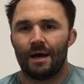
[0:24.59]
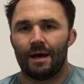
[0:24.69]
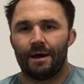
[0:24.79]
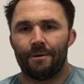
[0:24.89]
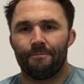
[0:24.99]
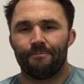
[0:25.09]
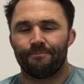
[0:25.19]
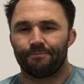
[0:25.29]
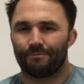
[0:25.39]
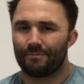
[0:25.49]

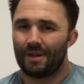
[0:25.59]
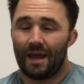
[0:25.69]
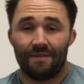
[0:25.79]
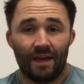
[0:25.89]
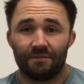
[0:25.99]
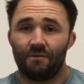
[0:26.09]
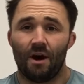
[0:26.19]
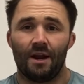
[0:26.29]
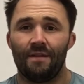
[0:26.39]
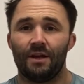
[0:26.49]
and that's
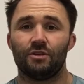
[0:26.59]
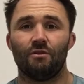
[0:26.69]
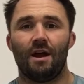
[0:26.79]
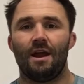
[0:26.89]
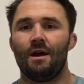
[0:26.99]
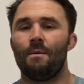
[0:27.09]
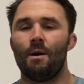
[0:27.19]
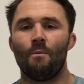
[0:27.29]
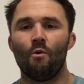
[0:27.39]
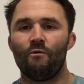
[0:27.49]
fine and that's great. And
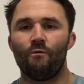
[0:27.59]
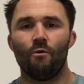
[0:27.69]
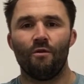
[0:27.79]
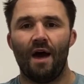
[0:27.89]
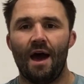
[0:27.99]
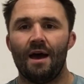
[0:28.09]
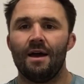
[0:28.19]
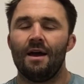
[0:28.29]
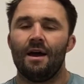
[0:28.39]
I'm all for that.